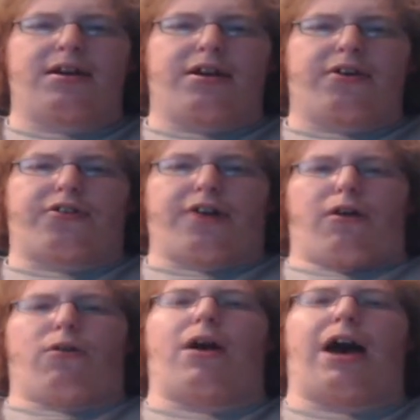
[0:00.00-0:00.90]

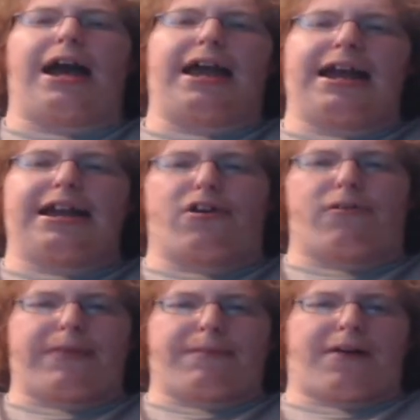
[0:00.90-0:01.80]
So I handed
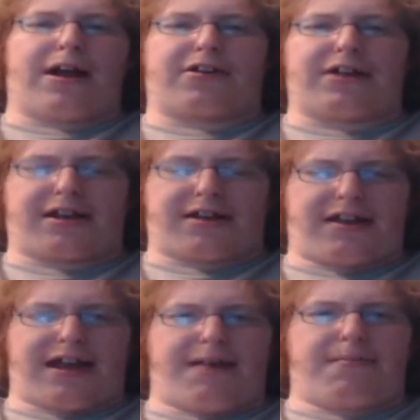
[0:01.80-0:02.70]
over the project to
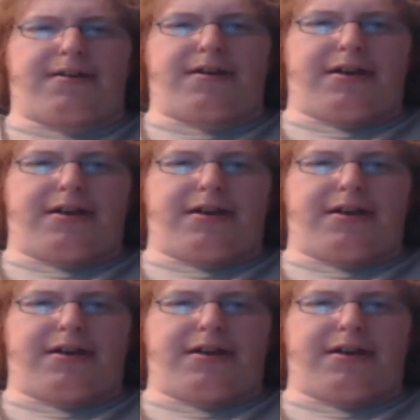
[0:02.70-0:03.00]
them.